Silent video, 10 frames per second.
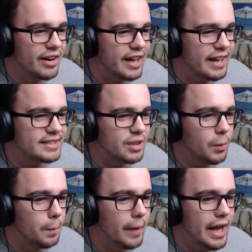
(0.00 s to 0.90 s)
Okay, so
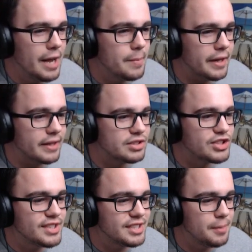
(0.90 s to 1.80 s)
maybe,
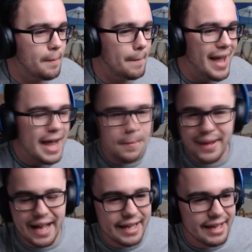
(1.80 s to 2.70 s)
just
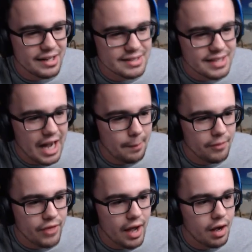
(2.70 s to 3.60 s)
maybe, I get on top
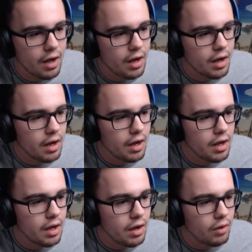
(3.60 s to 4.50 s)
of that.
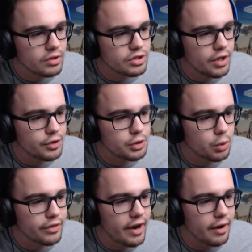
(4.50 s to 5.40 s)
Oh, there's another
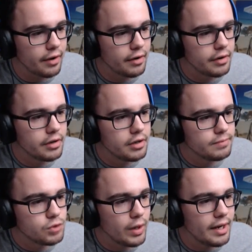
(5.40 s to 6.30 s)
door there.
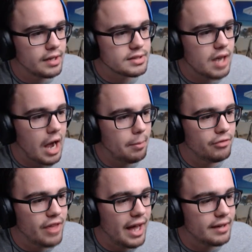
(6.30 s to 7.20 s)
Do I get on top
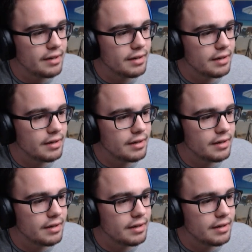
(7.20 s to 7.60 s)
of that?